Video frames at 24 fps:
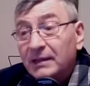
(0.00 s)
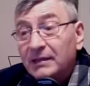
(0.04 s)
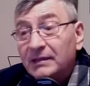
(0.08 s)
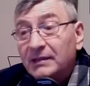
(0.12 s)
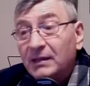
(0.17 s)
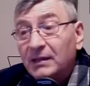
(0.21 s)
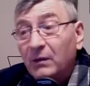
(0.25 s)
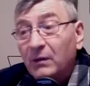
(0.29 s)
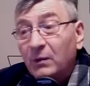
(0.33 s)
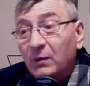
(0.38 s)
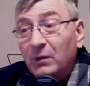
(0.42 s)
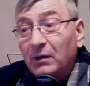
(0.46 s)

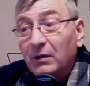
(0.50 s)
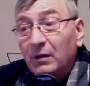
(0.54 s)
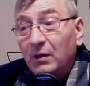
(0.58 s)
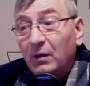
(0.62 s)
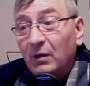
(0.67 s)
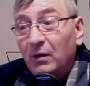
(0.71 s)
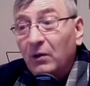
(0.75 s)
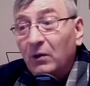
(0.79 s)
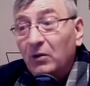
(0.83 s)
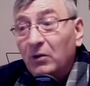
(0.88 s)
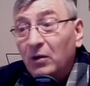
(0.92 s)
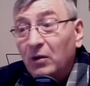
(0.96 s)
So,
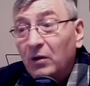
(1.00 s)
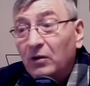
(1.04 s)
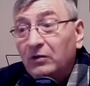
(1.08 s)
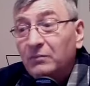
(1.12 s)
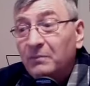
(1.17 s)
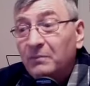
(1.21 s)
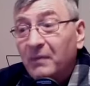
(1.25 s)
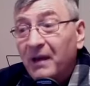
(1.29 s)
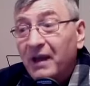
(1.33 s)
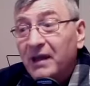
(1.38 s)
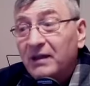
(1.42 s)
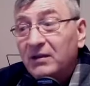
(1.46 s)
oh
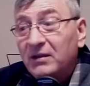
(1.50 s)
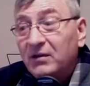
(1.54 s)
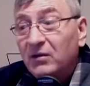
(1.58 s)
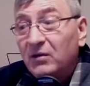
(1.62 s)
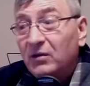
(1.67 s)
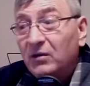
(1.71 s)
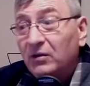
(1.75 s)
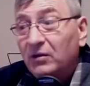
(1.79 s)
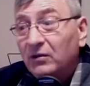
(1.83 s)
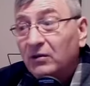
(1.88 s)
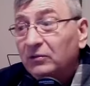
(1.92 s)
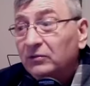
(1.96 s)
Lord my
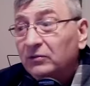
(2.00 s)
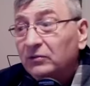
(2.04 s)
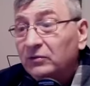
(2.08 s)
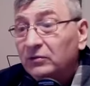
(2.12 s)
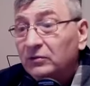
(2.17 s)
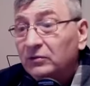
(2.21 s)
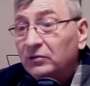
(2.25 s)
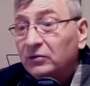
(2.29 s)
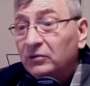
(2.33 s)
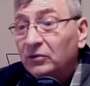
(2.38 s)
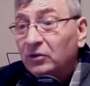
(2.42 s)
God,